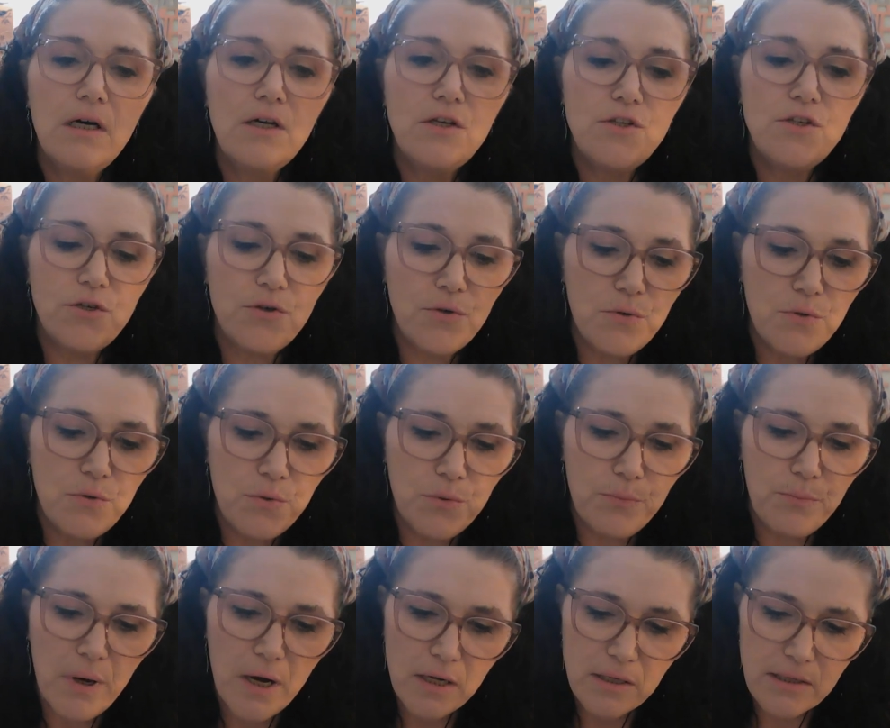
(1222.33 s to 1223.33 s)
Do
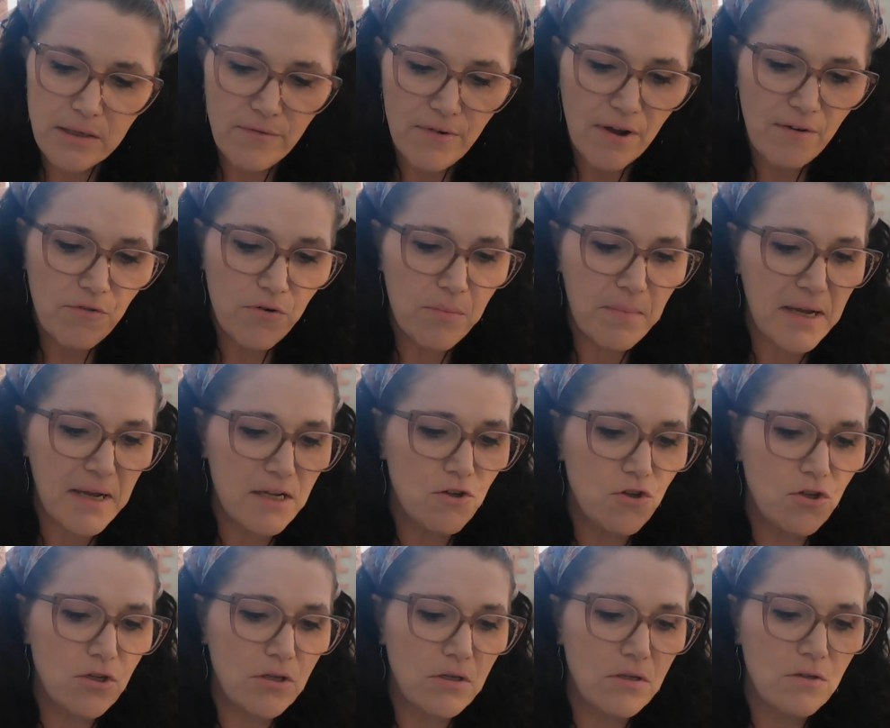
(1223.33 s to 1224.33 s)
positive
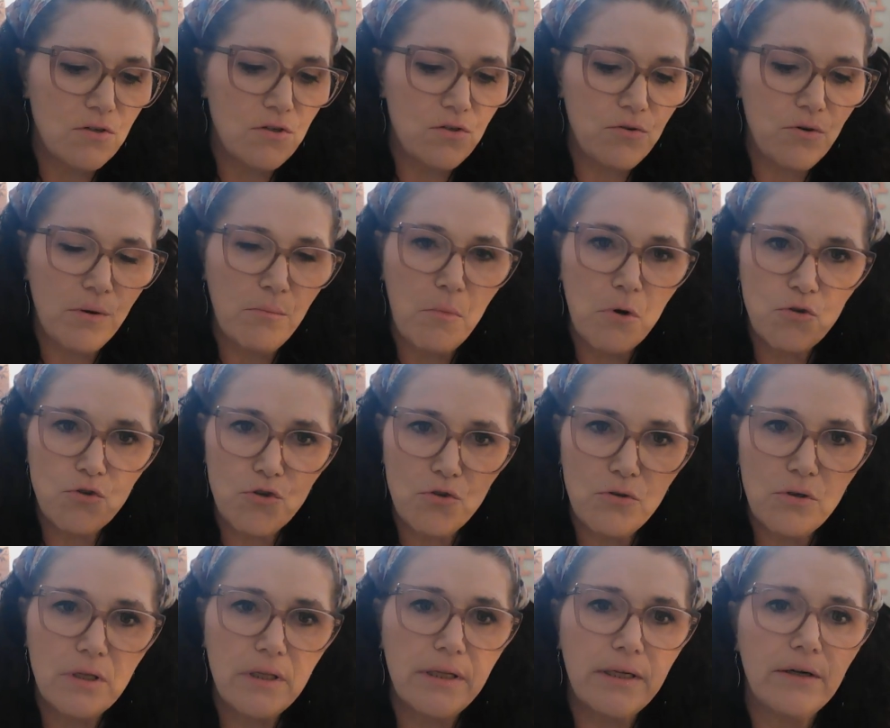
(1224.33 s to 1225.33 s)
affirmations, do emotional
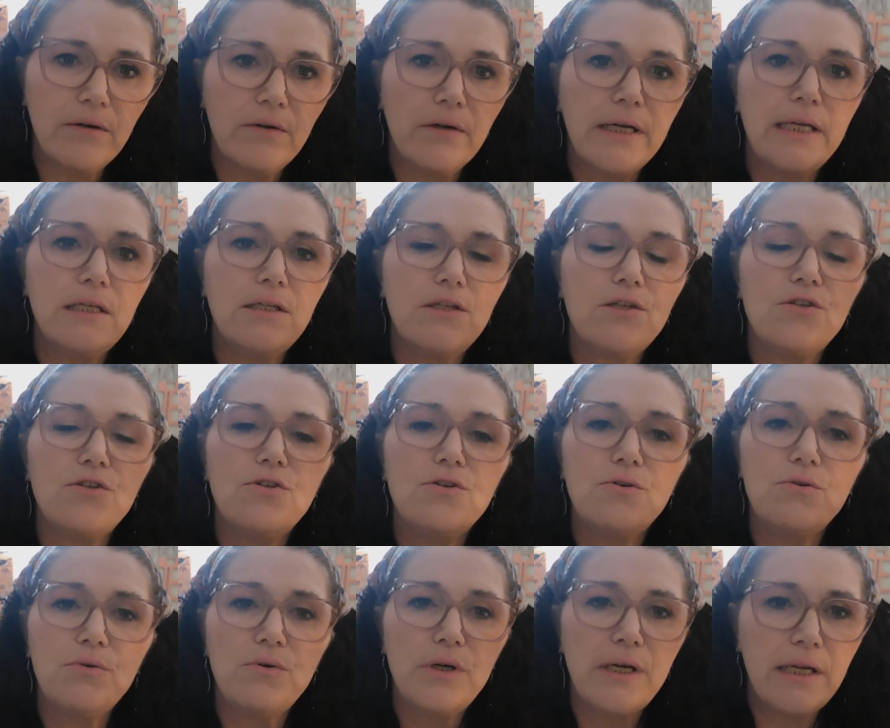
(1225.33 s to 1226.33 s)
clearings,
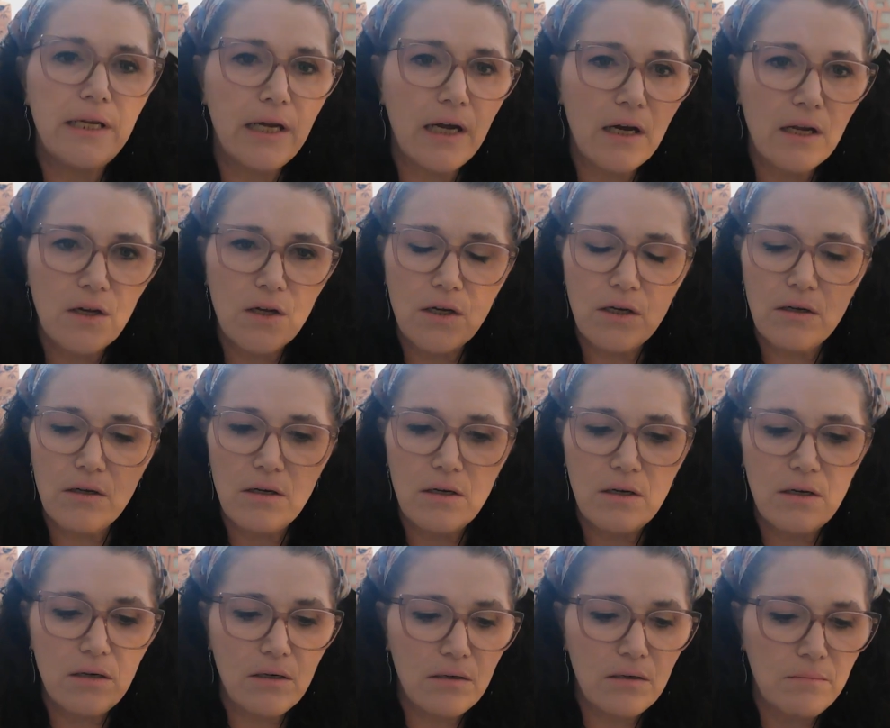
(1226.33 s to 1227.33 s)
do any kind of
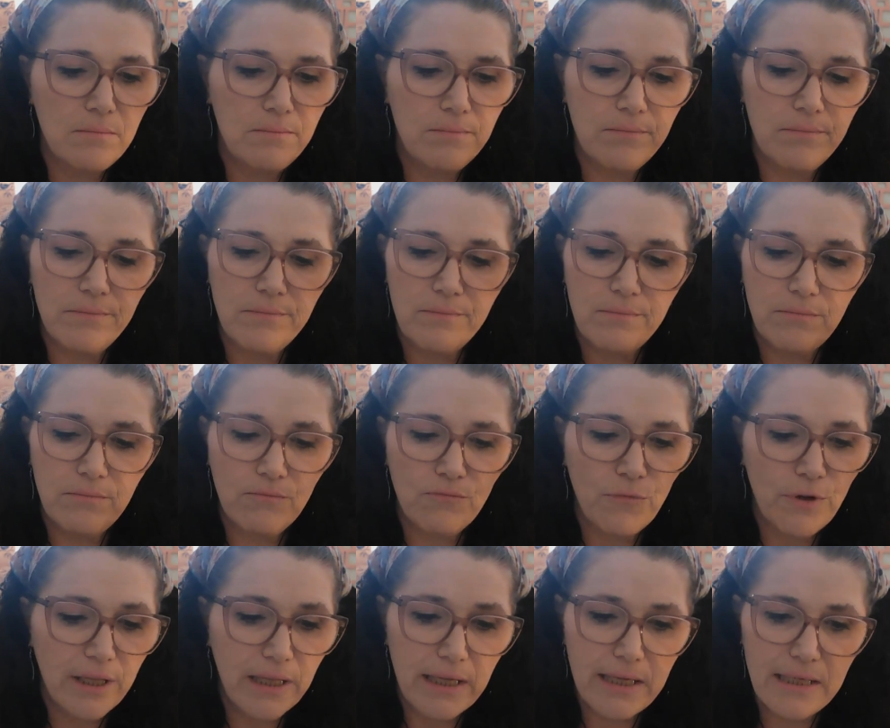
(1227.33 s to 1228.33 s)
um,
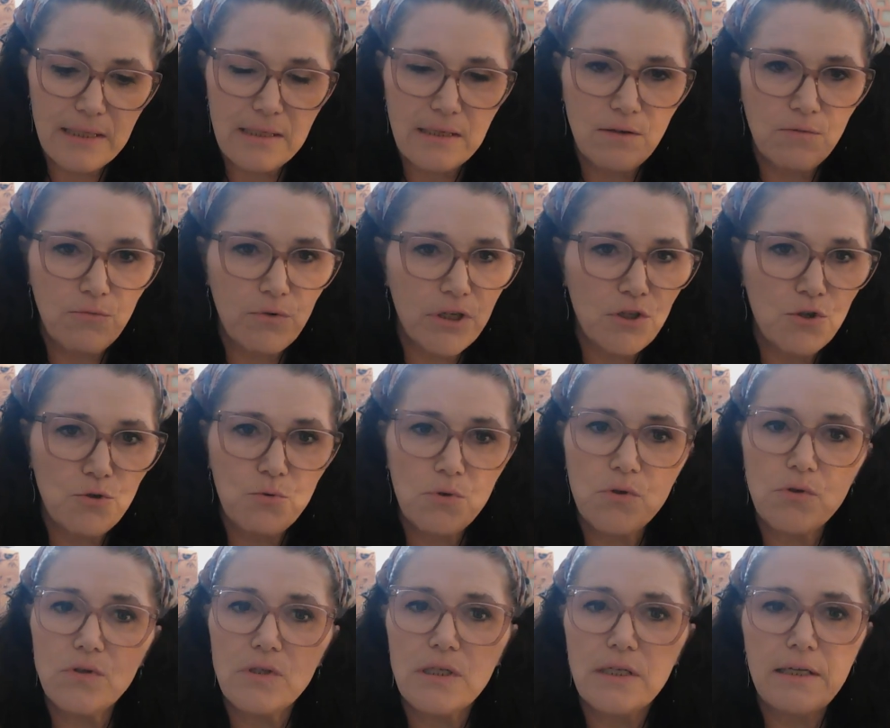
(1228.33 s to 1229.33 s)
releasing
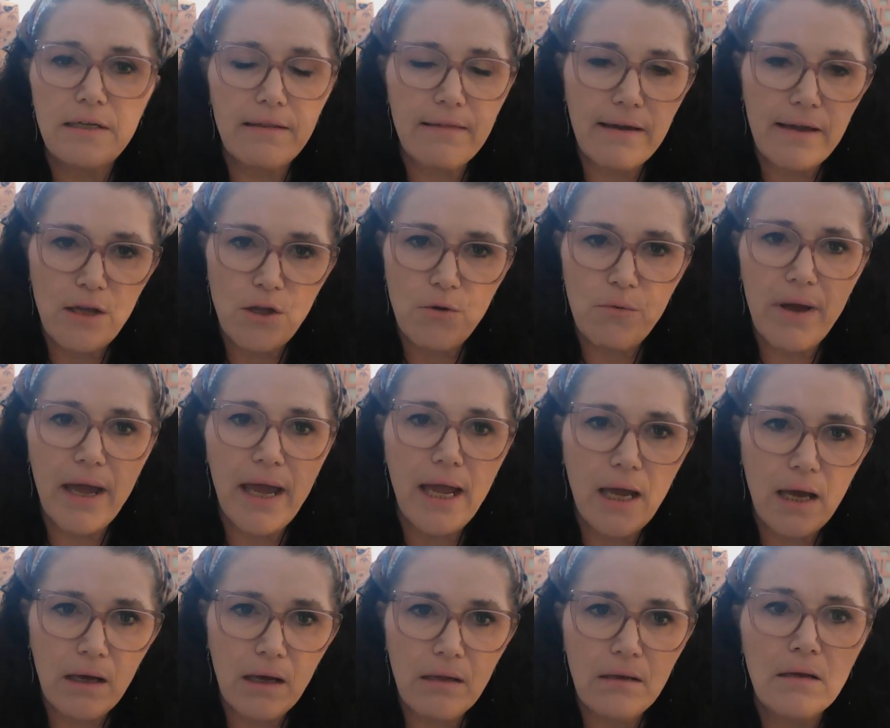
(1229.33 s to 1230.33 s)
rituals, anything you
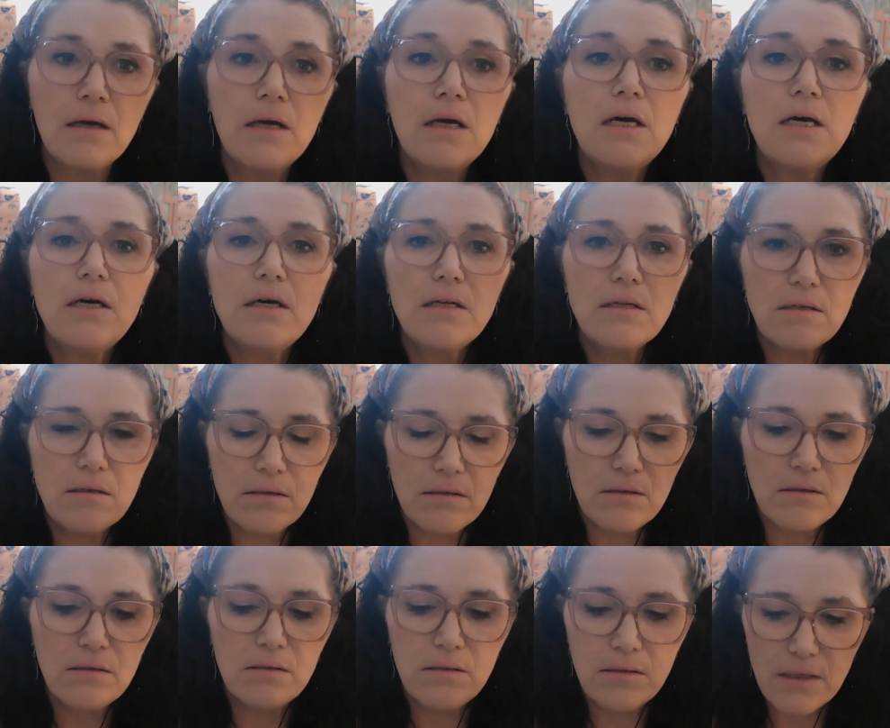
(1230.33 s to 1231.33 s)
can
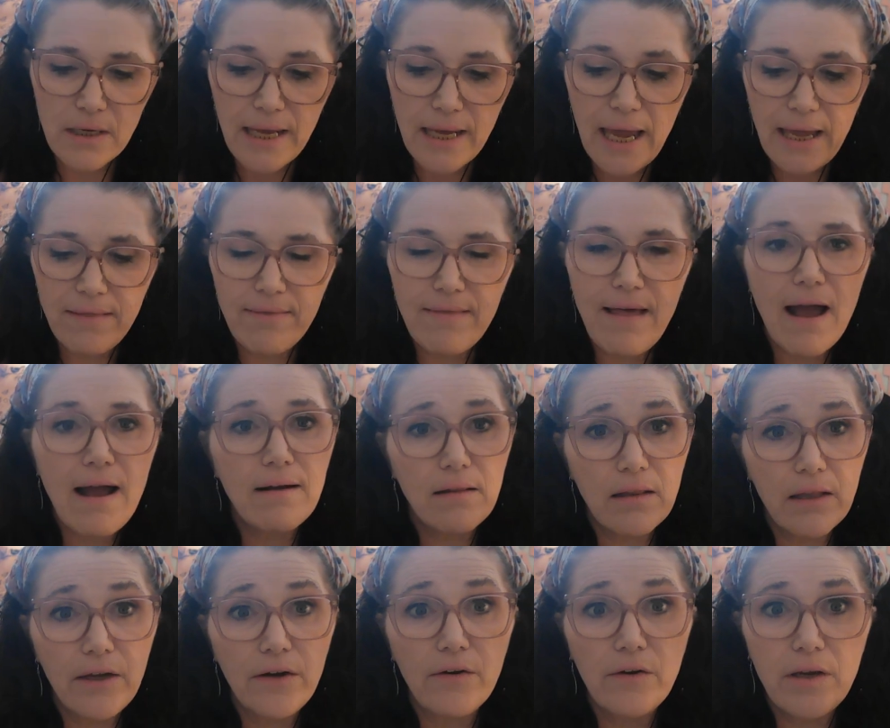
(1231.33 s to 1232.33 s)
to, to gain that
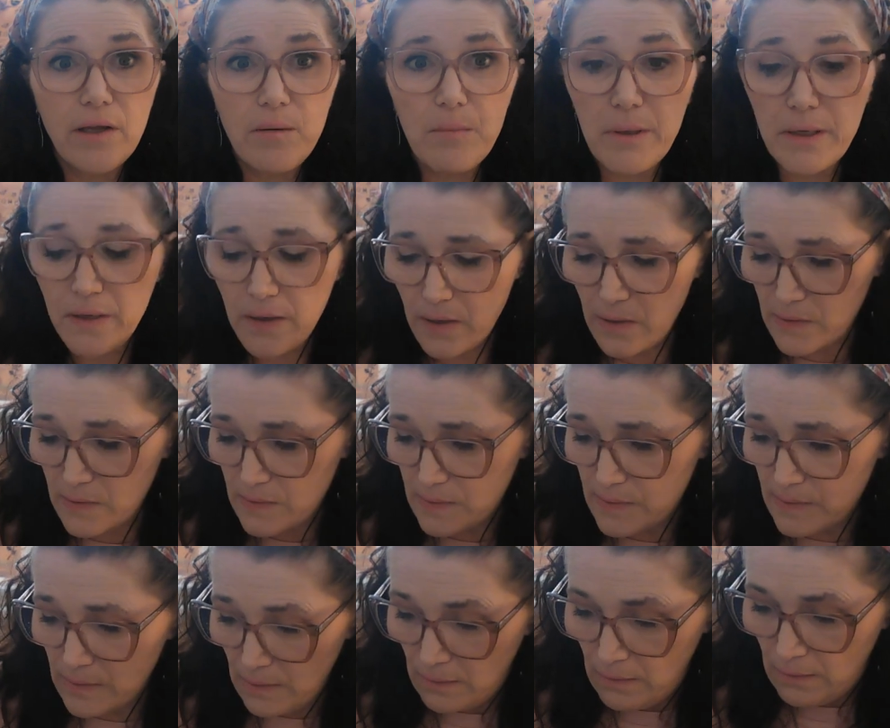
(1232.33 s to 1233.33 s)
clarity
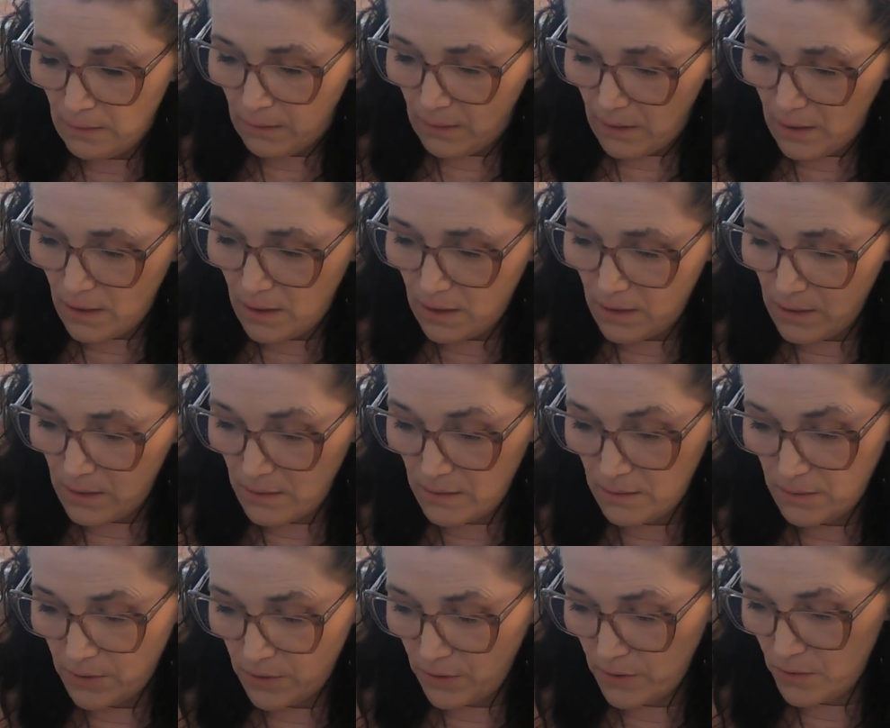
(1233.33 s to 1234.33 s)
because, uh,
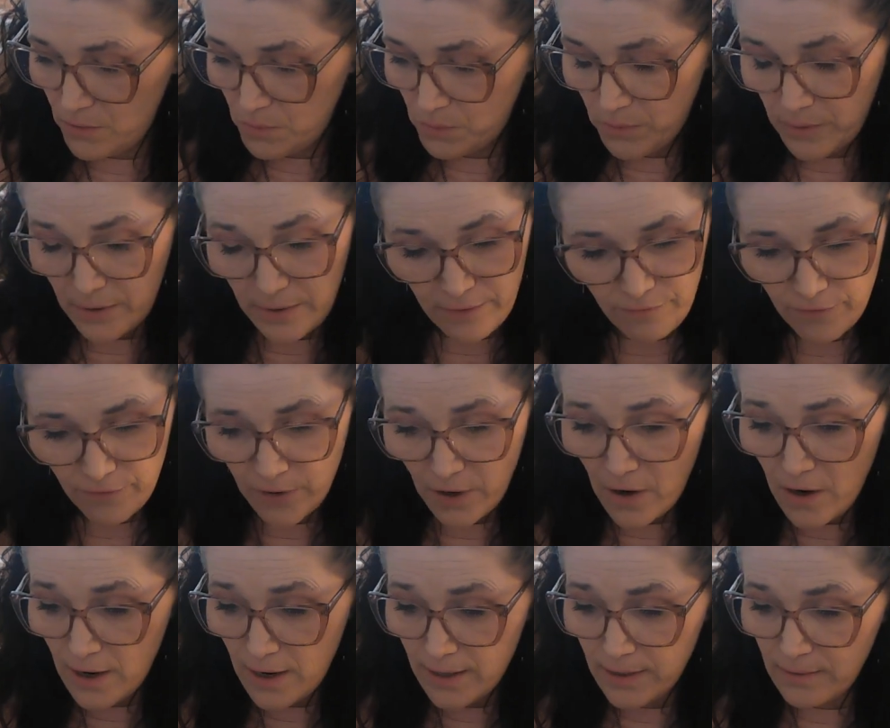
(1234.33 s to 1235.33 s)
you know, if
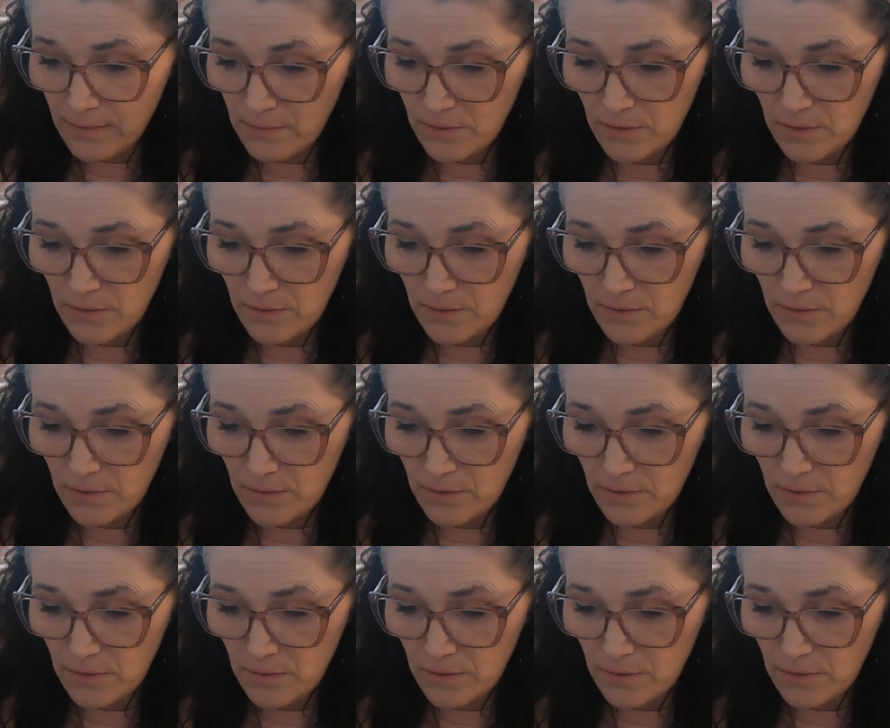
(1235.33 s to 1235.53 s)
not,